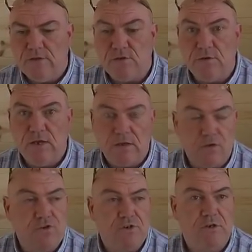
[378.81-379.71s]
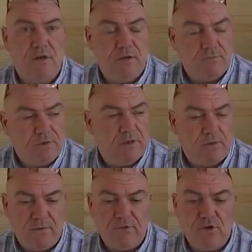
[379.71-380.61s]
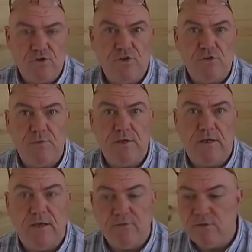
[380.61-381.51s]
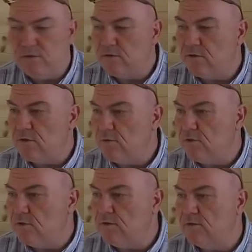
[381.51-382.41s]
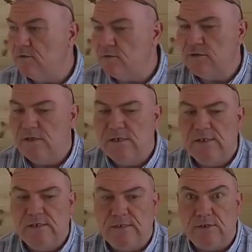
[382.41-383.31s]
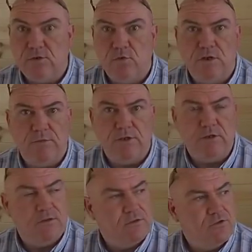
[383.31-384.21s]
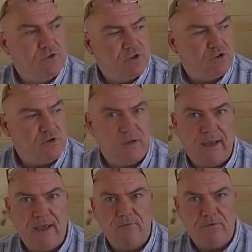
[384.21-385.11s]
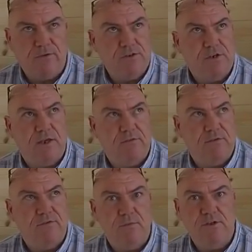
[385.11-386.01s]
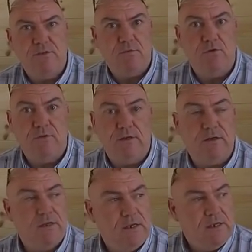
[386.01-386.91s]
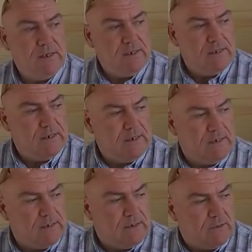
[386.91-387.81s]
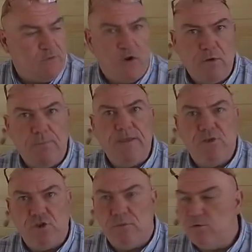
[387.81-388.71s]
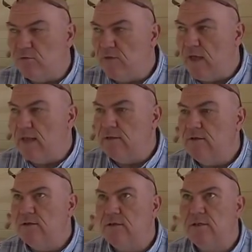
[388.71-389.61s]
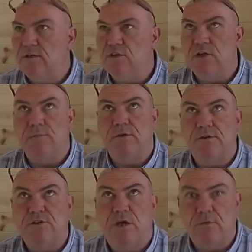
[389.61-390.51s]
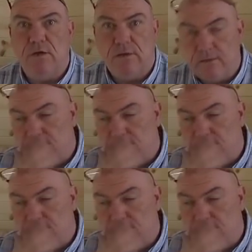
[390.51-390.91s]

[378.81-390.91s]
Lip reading: going to have the cushions being covered, so that's all going to be good. Just trying to get everything together for me to move in. The final big job on the van is going to be the solar.